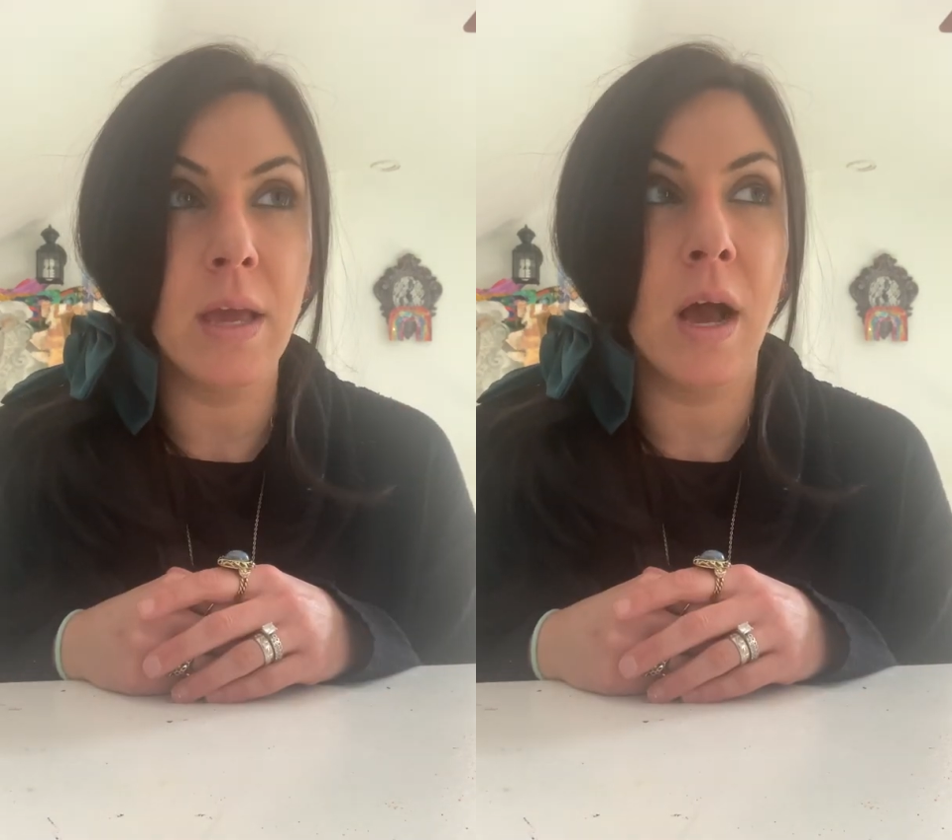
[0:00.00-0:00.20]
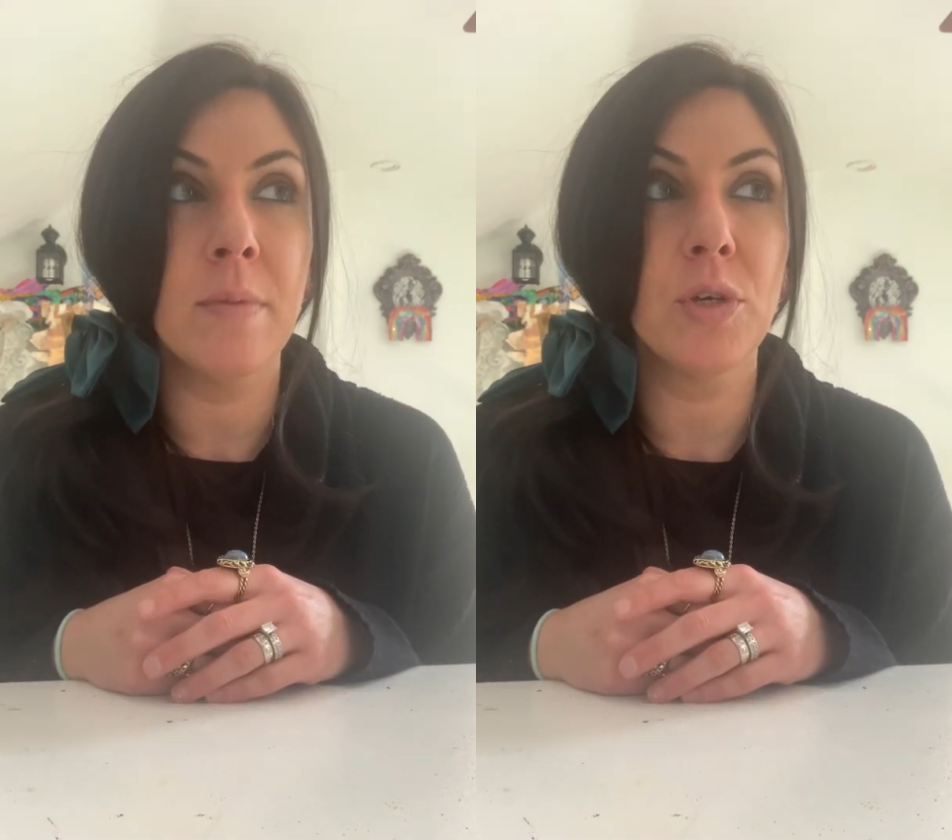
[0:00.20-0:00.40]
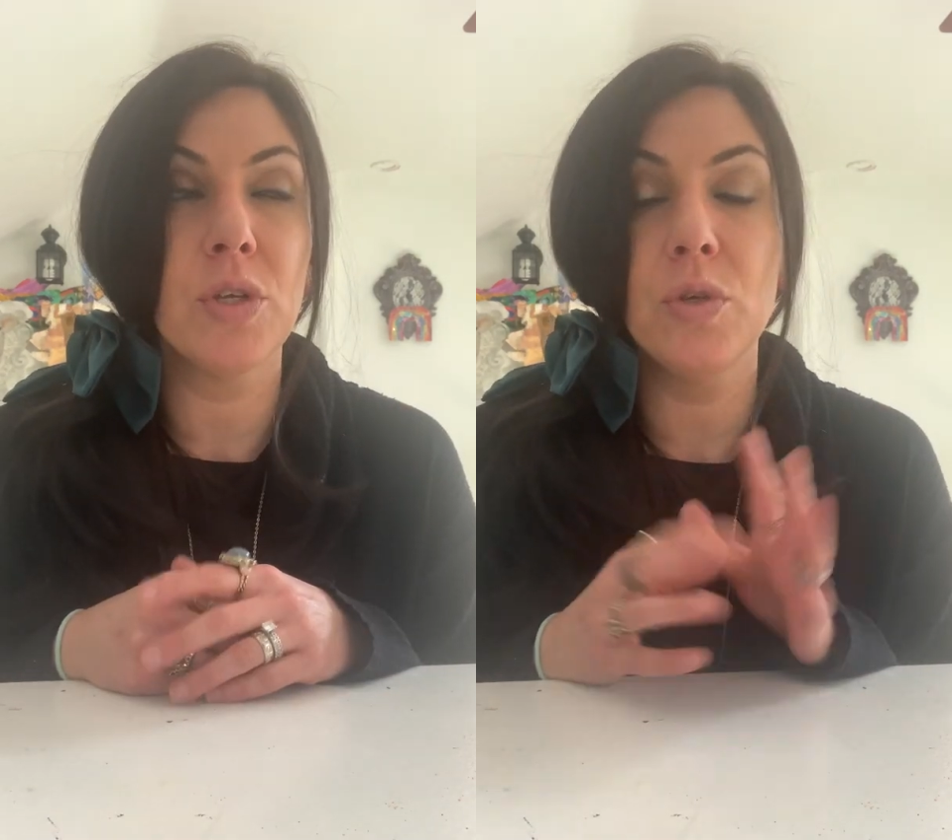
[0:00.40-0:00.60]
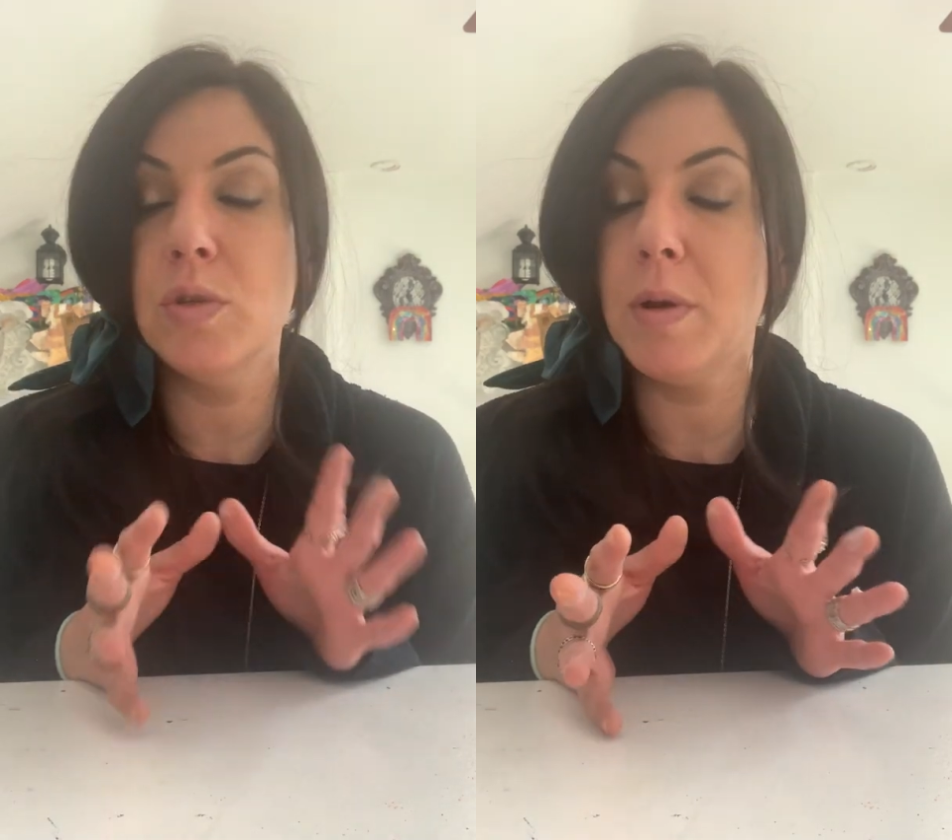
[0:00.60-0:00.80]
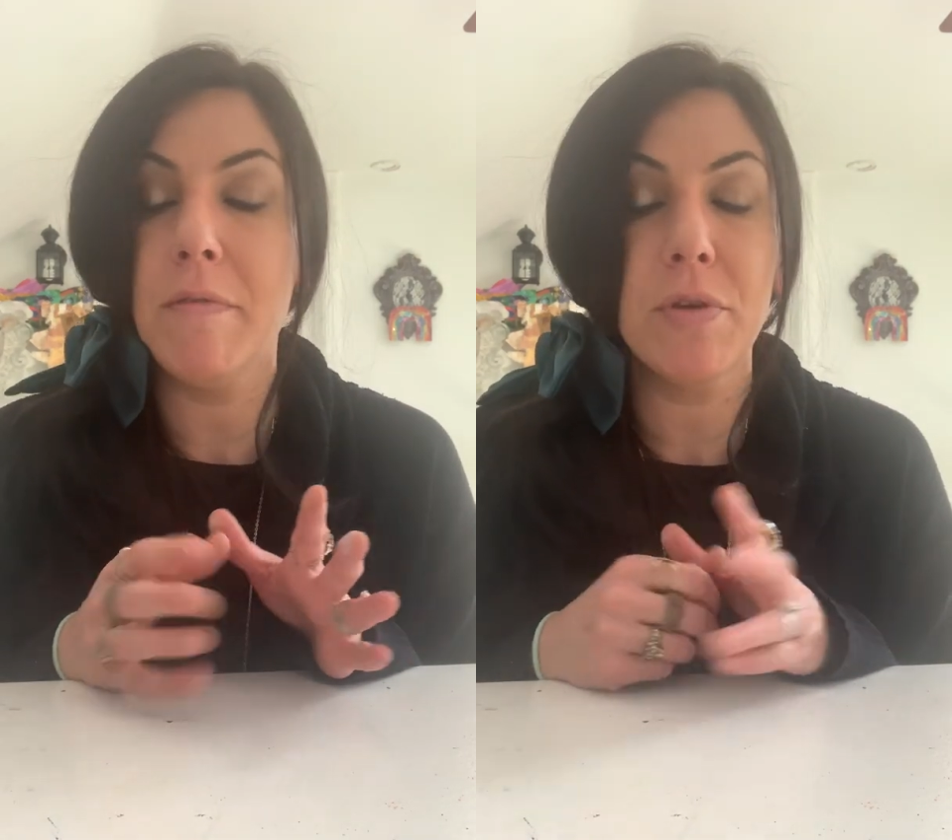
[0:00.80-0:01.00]
You can
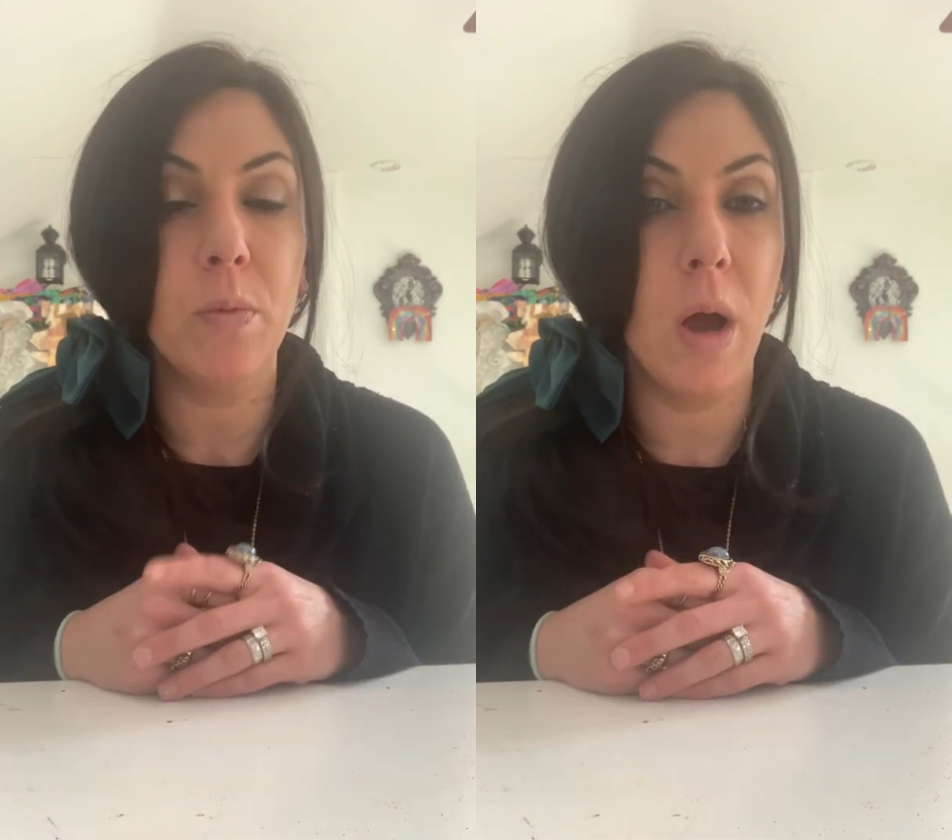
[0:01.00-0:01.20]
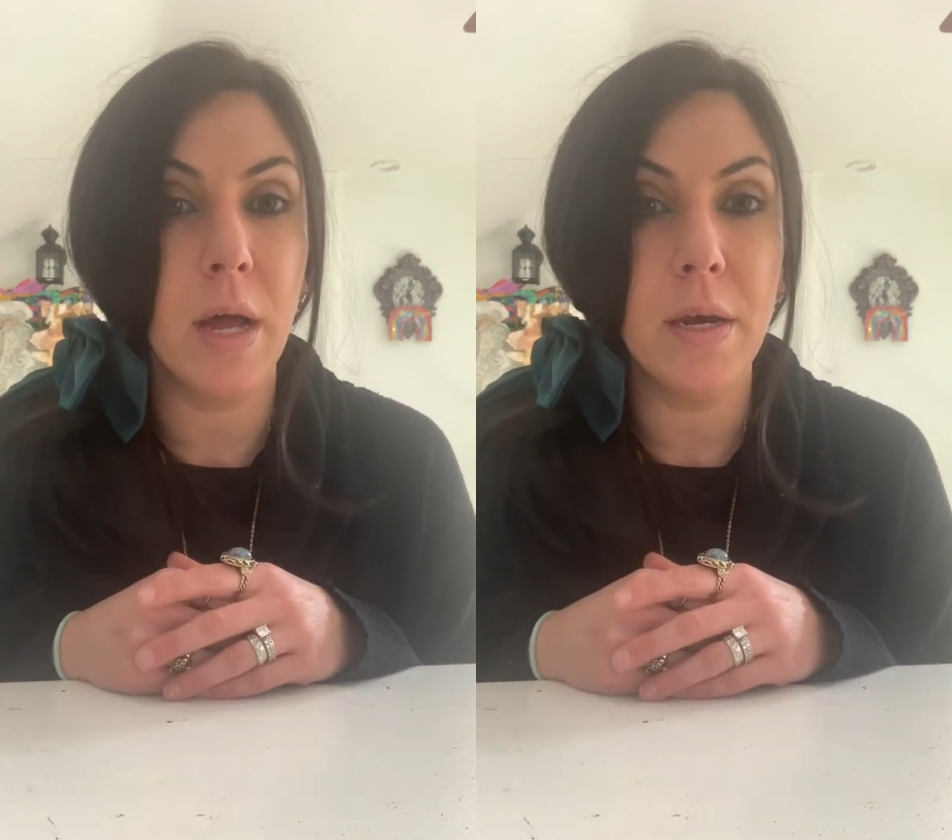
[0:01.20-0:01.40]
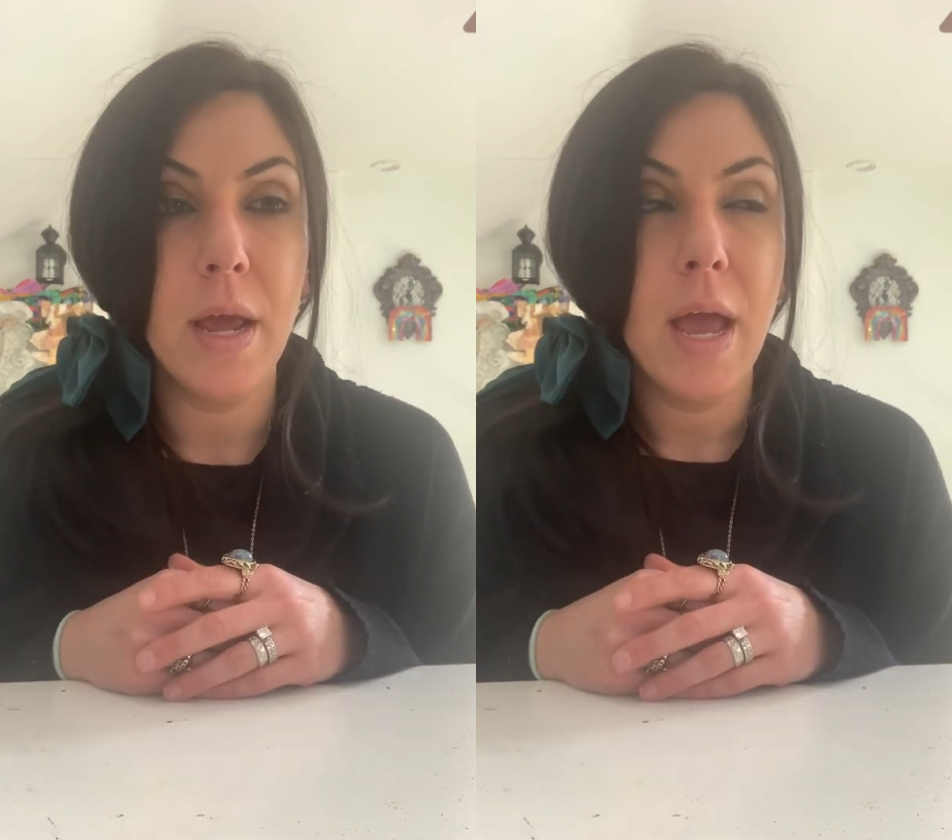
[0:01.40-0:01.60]
use whatever you want,